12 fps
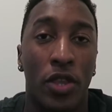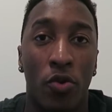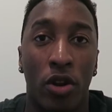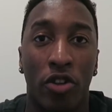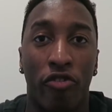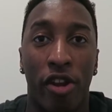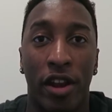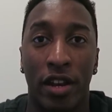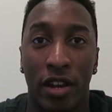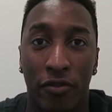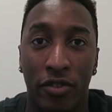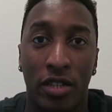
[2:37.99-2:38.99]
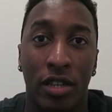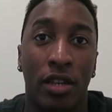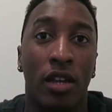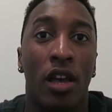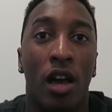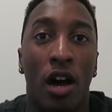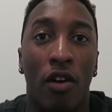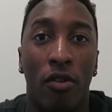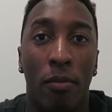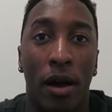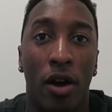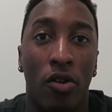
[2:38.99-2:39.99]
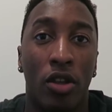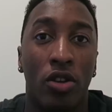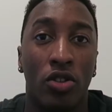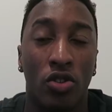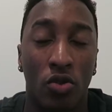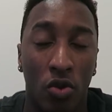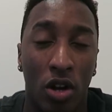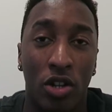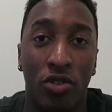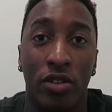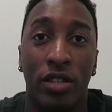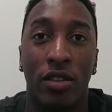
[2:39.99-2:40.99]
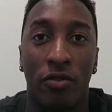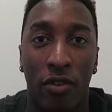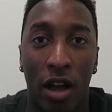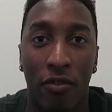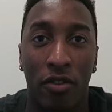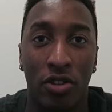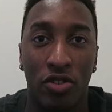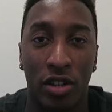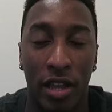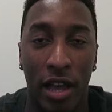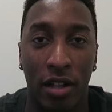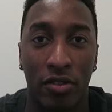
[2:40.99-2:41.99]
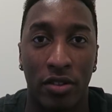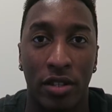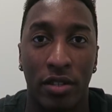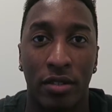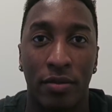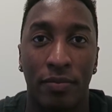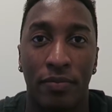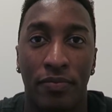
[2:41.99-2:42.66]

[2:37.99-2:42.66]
you want to create a deficit of about 200 to 500 calories.